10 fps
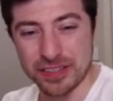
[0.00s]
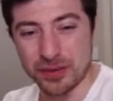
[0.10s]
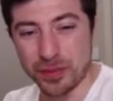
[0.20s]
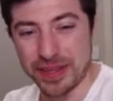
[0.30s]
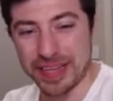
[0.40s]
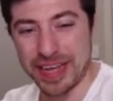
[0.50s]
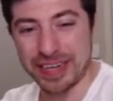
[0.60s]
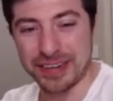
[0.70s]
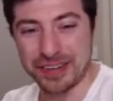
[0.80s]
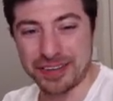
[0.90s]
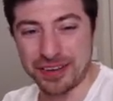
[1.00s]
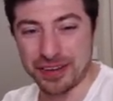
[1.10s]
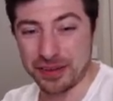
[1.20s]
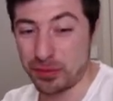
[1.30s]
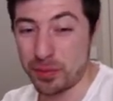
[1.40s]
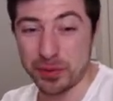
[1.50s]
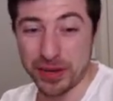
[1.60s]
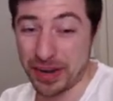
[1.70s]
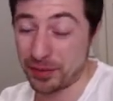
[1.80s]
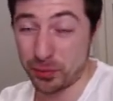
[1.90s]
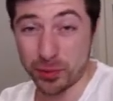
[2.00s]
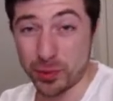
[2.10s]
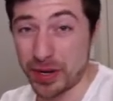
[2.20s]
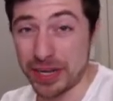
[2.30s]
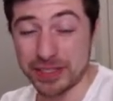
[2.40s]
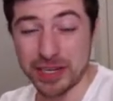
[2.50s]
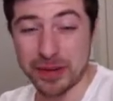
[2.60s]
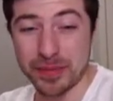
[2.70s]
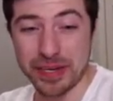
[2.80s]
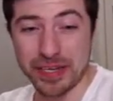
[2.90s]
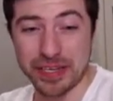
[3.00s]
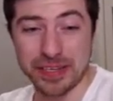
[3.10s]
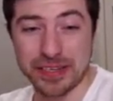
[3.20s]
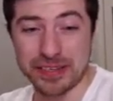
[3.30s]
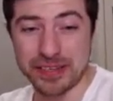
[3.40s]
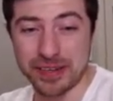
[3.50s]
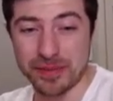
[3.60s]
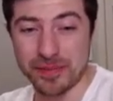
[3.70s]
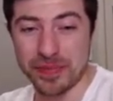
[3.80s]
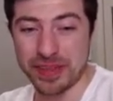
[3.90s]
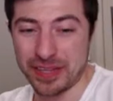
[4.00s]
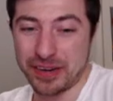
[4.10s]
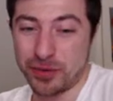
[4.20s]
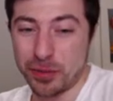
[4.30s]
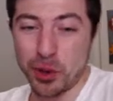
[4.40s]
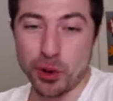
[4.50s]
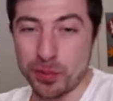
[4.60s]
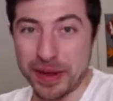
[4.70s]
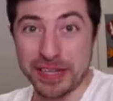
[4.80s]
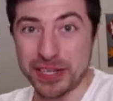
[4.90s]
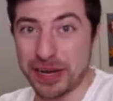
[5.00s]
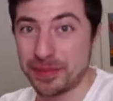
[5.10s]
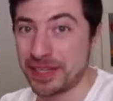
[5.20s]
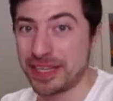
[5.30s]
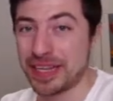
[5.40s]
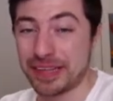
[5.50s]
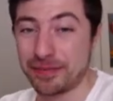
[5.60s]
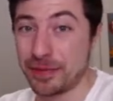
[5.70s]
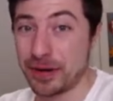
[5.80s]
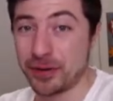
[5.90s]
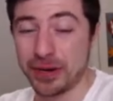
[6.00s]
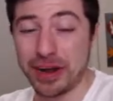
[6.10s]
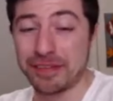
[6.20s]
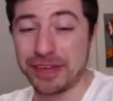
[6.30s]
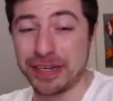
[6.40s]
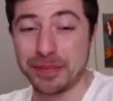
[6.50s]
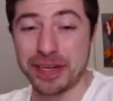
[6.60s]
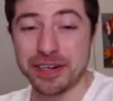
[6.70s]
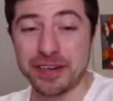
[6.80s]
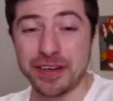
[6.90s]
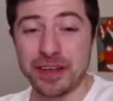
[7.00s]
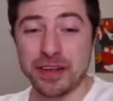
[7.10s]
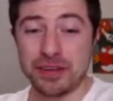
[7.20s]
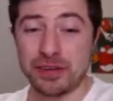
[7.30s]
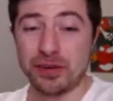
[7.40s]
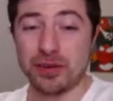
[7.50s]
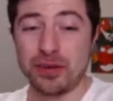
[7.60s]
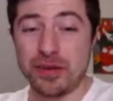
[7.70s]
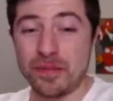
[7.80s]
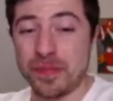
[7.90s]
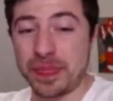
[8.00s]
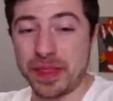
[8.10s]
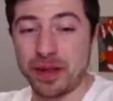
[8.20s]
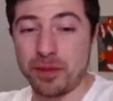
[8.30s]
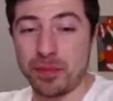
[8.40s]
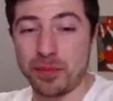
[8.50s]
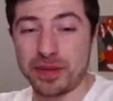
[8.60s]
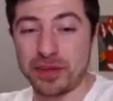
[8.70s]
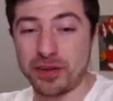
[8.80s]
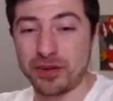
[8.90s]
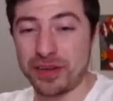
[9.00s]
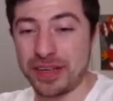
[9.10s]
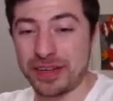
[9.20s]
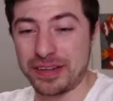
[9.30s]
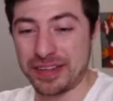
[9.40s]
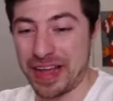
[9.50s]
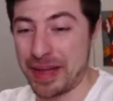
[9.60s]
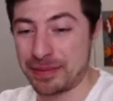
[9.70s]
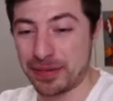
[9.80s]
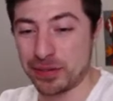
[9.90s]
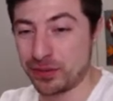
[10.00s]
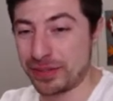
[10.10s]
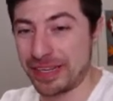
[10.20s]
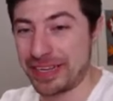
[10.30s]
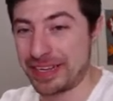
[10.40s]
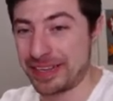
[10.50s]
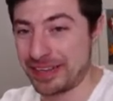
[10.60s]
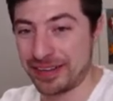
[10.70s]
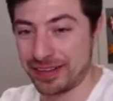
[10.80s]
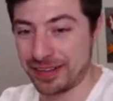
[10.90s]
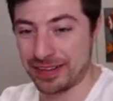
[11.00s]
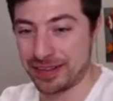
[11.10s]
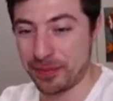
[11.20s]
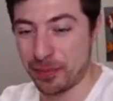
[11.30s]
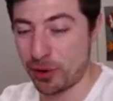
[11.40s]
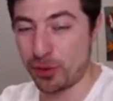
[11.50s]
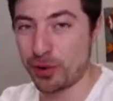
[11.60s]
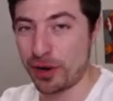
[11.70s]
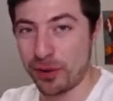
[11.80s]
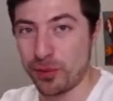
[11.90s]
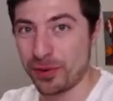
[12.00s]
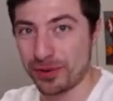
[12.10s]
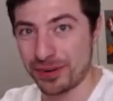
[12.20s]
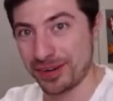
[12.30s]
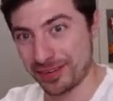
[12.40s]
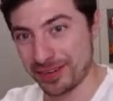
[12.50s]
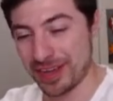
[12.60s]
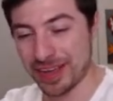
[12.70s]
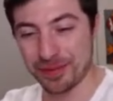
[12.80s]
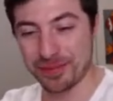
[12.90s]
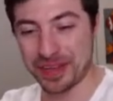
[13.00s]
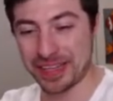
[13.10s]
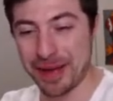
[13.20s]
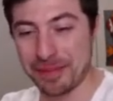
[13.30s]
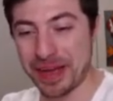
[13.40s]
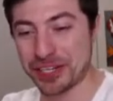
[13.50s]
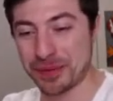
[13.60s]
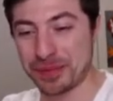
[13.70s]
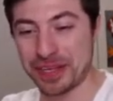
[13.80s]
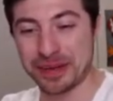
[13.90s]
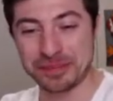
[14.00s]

win that. Swampert has a real hard time beating it. Then I've got my own Mantine, but then that's very IV dependent. So a Bomber Snow is absolutely the Pokemon I want in that matchup there.